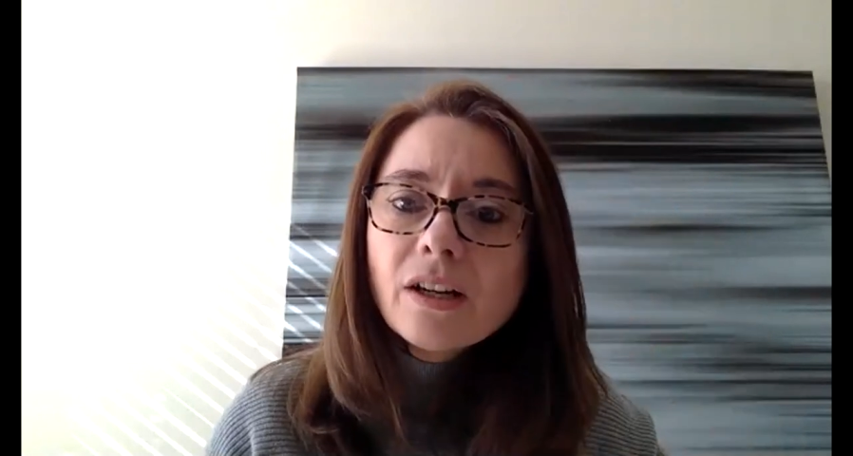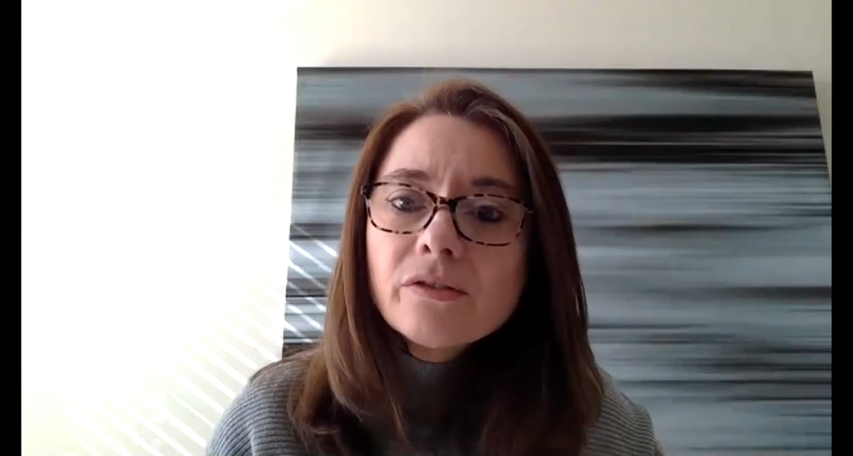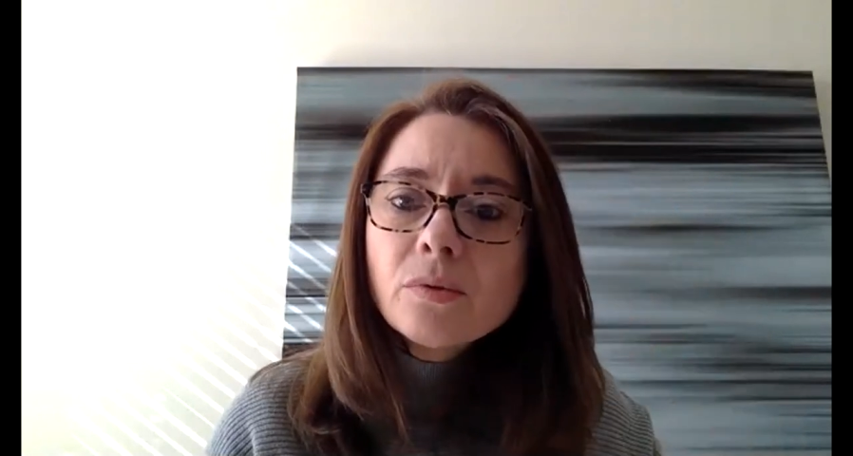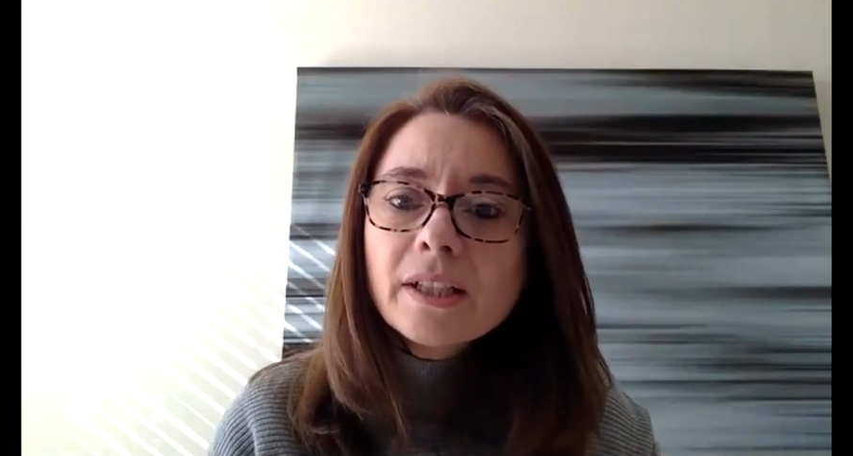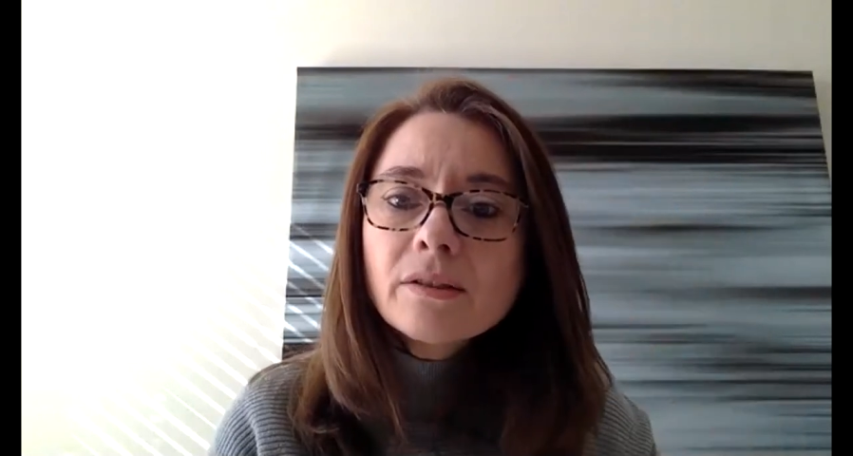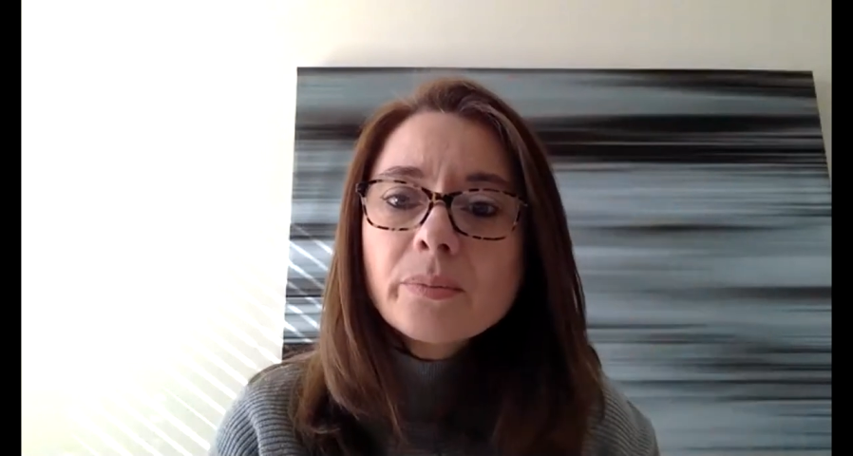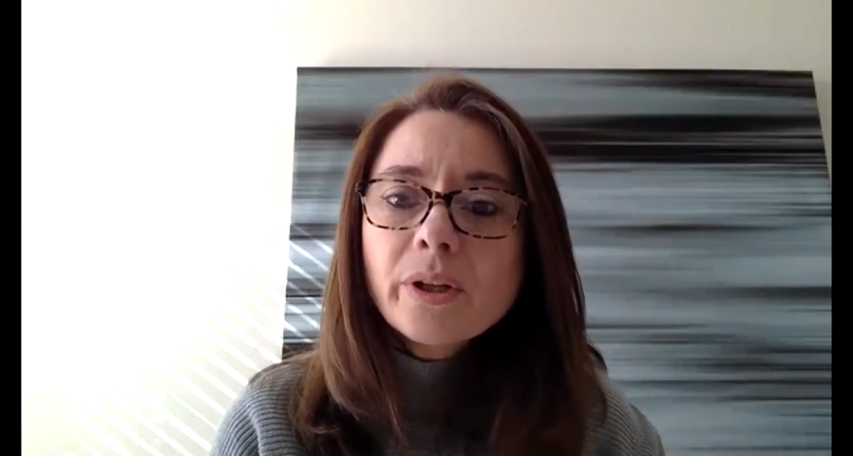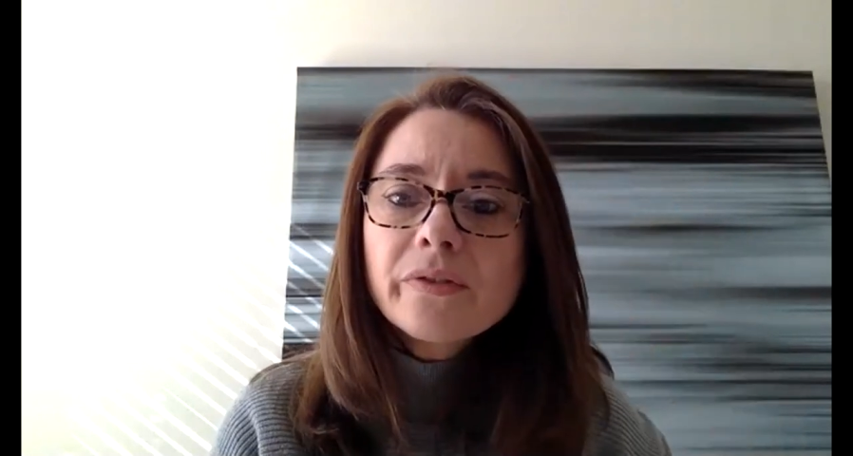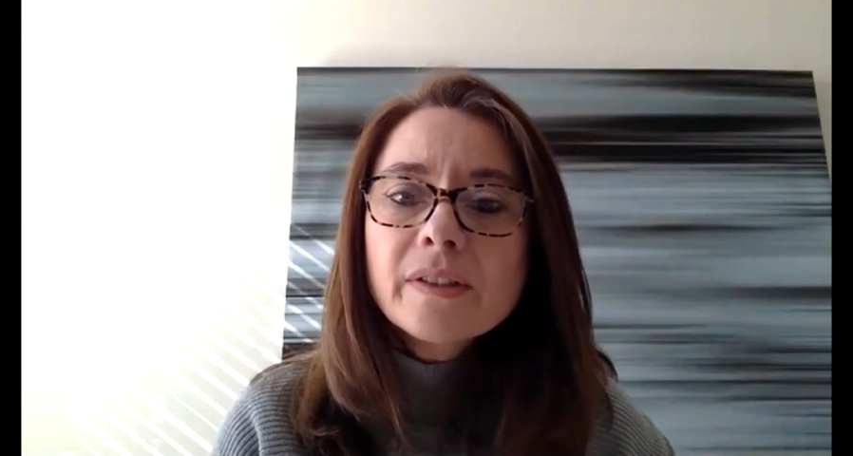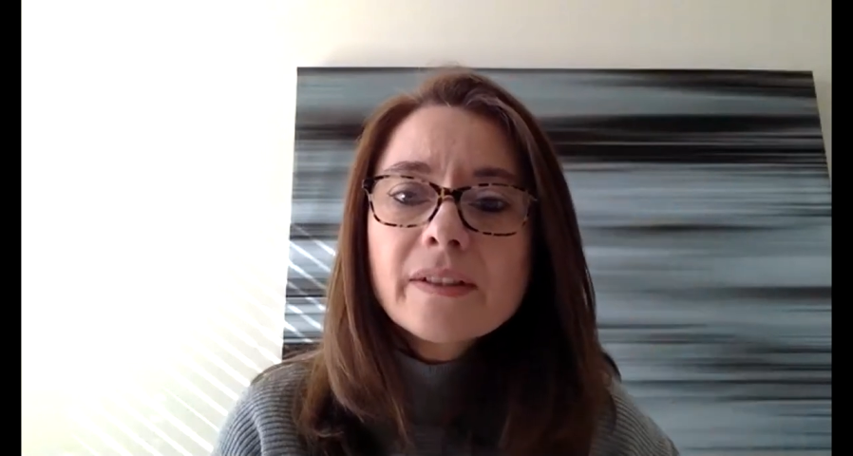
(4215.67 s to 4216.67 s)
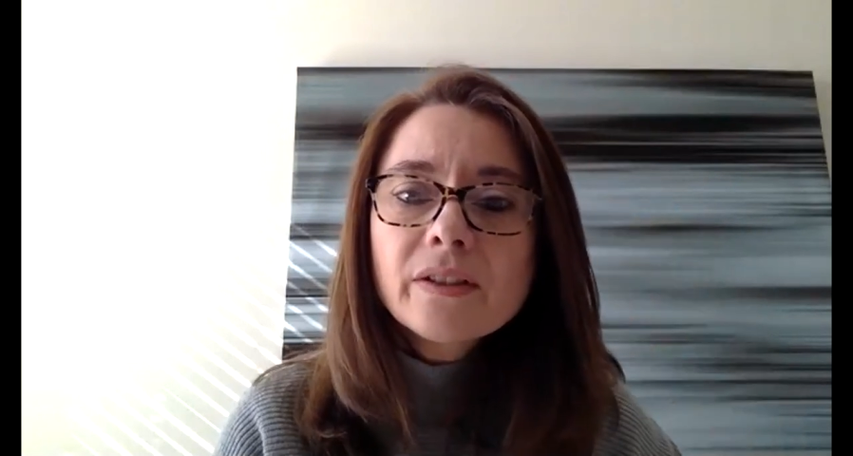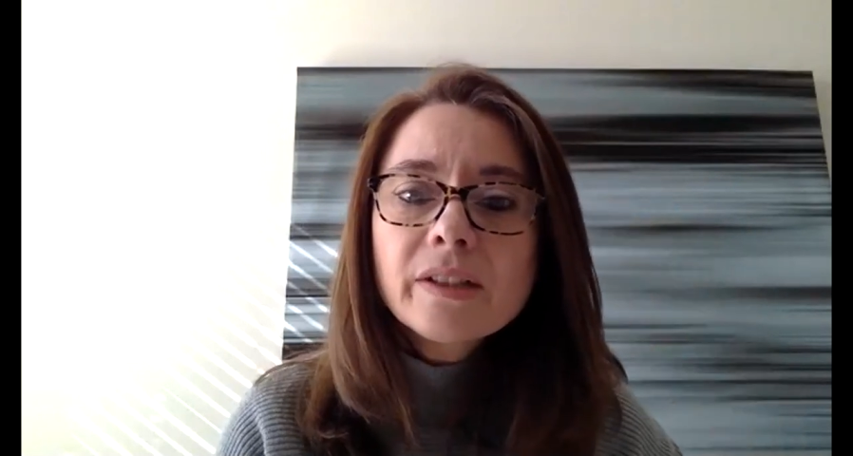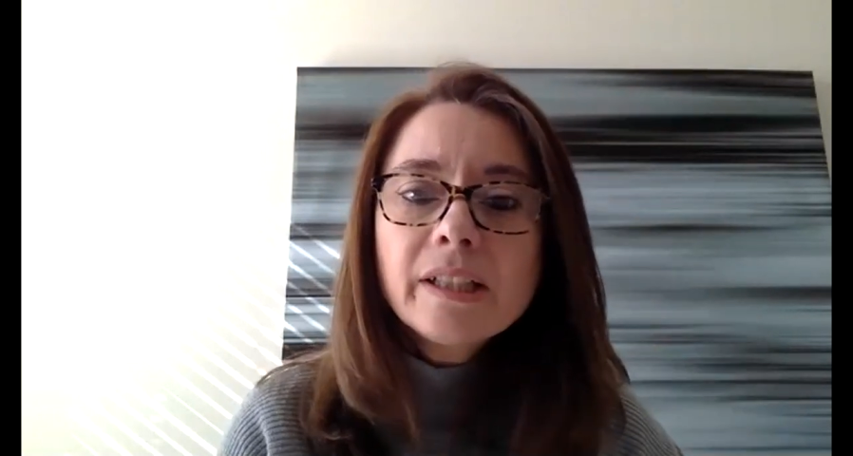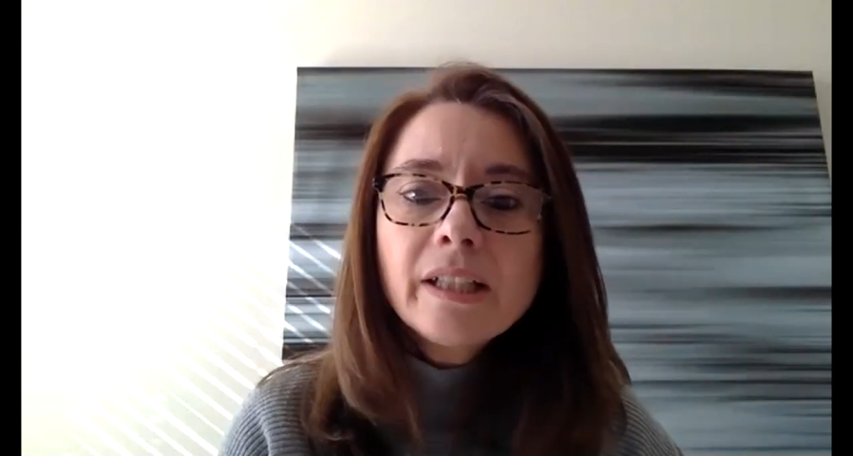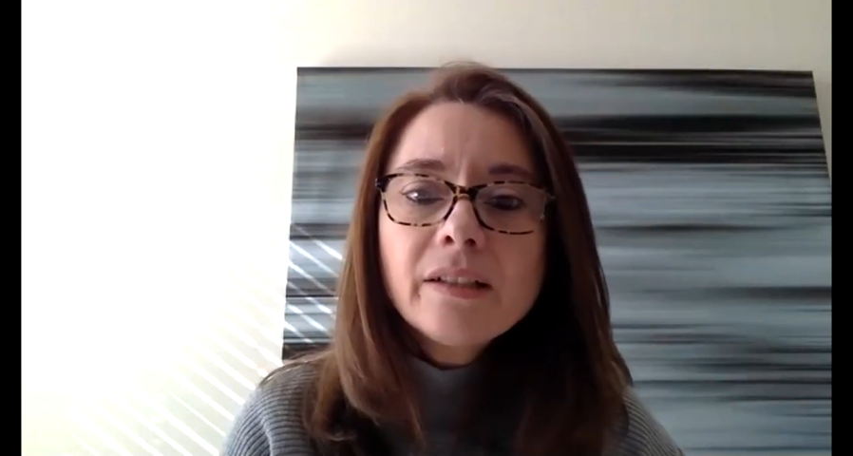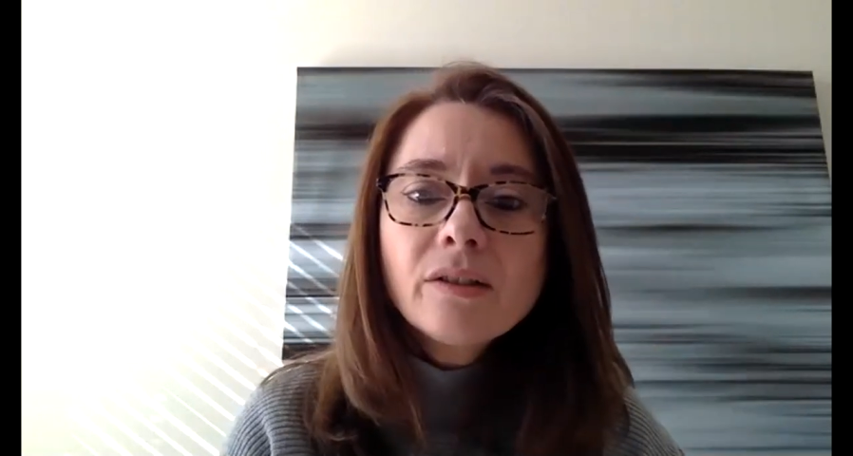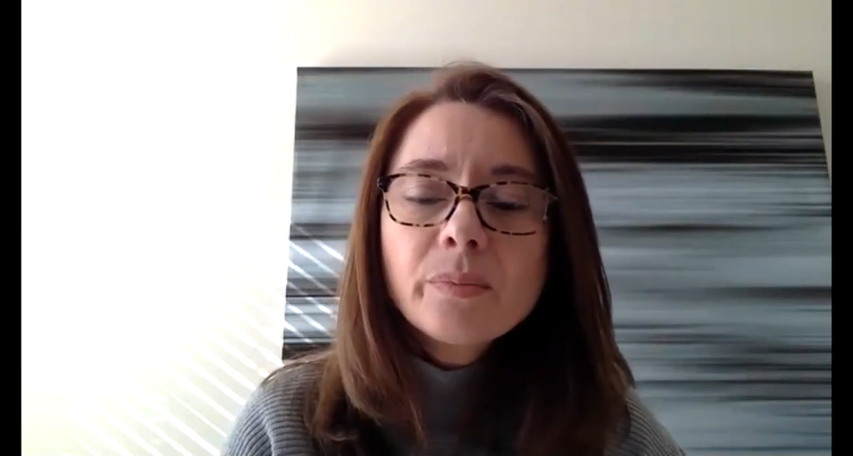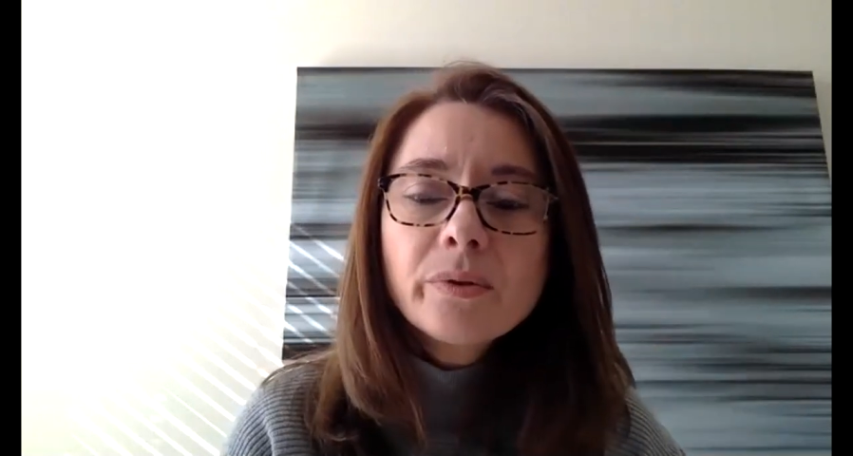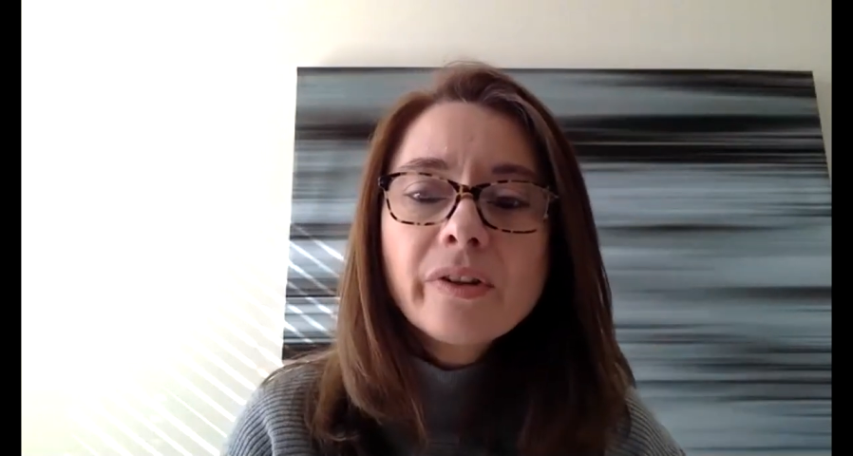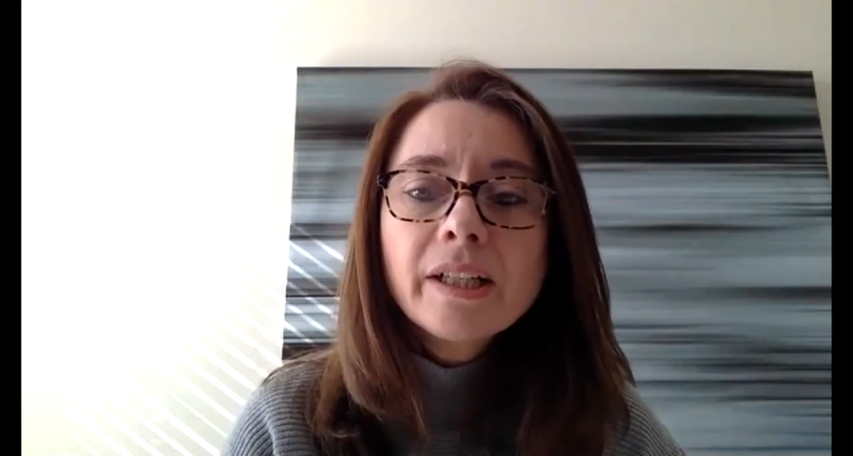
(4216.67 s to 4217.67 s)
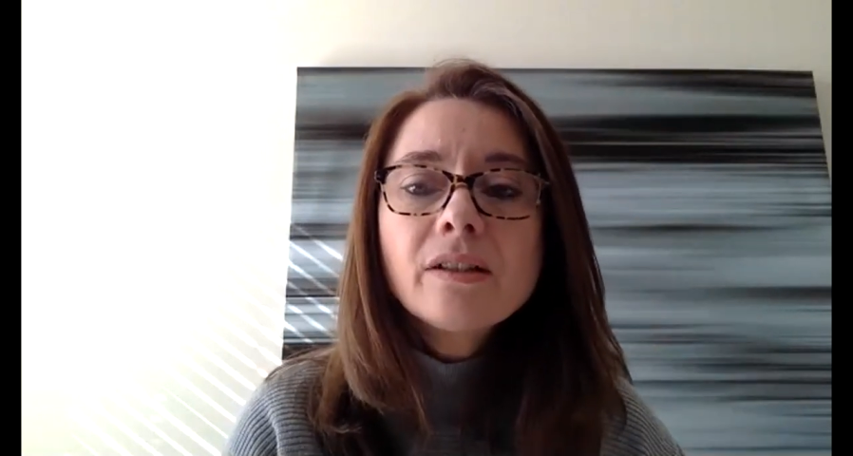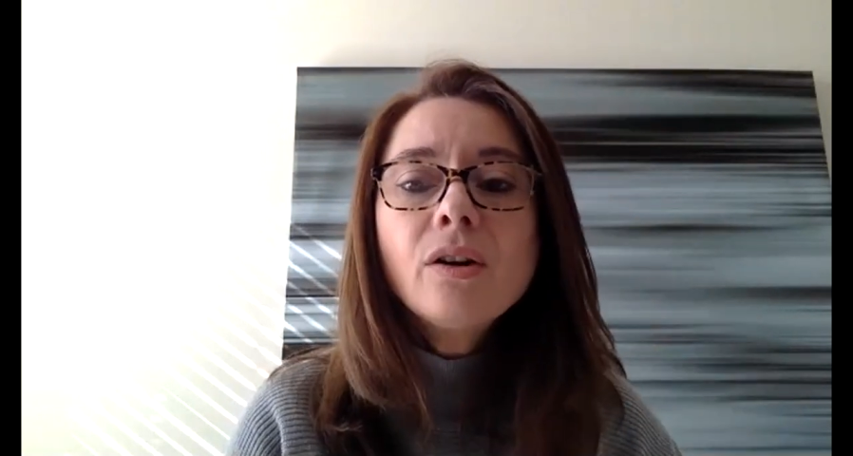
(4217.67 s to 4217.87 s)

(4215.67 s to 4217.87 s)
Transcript: of what nonprofits are needing or providing?